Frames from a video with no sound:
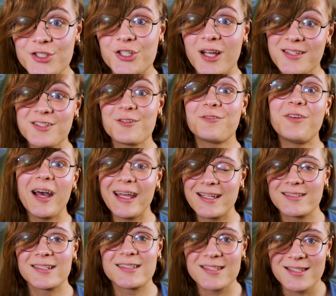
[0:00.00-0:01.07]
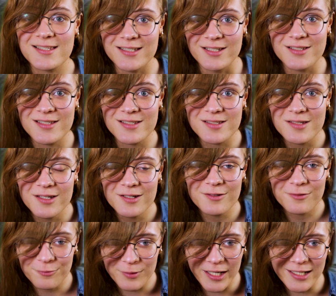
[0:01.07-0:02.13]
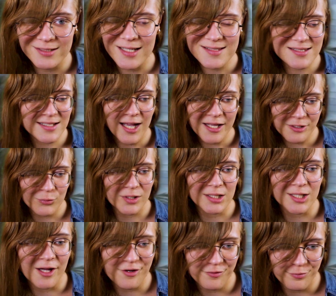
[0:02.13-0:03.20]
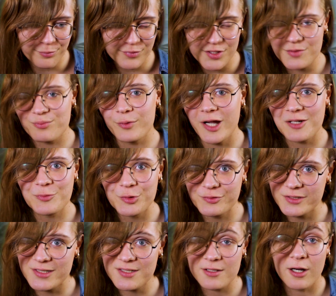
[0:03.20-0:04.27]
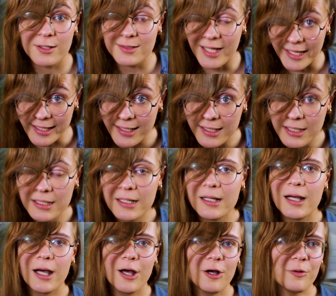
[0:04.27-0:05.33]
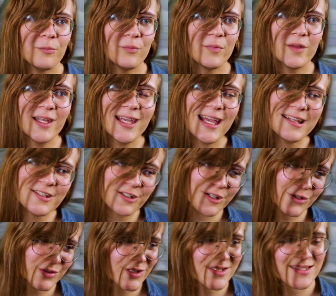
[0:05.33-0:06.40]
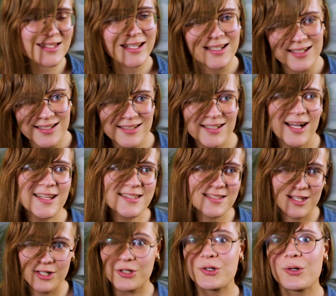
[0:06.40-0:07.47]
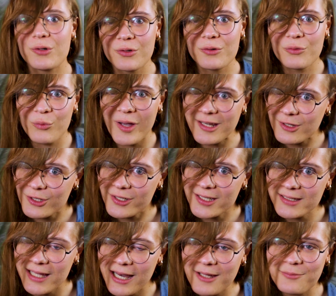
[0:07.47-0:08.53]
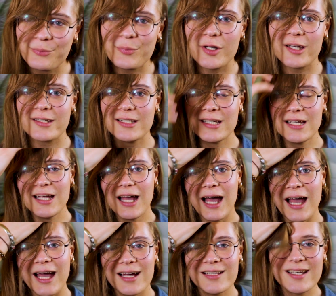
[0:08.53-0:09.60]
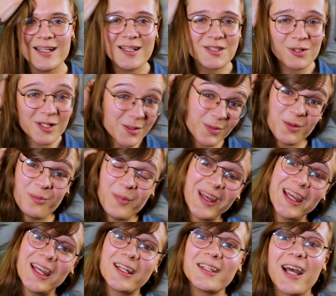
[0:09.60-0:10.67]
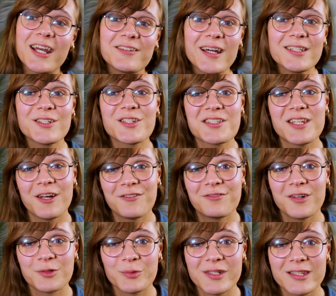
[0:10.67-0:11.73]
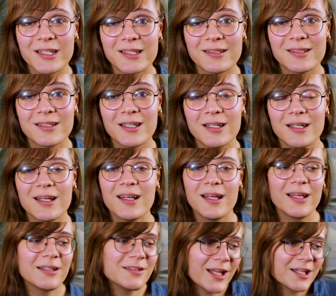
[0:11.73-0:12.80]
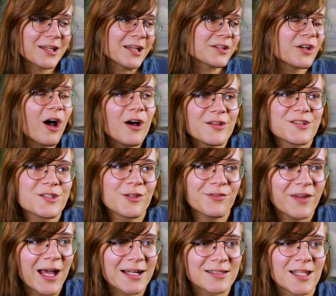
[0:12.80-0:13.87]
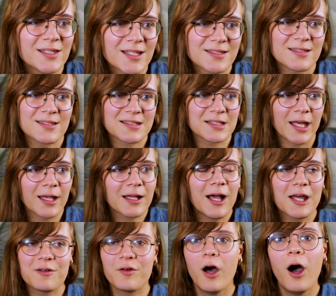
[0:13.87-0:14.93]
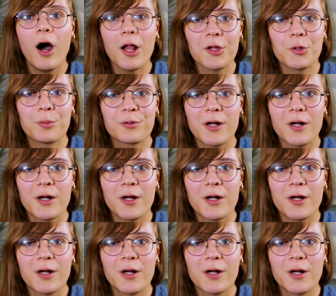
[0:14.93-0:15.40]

justify its existence, right? That's kind of what a lot of these brand movies are like. Um, and you know, there's like a, a cynical way to look at that, but it's already been made. I'd rather just have fun with it and, and, acknowledge the fact that this is like kind of a hollow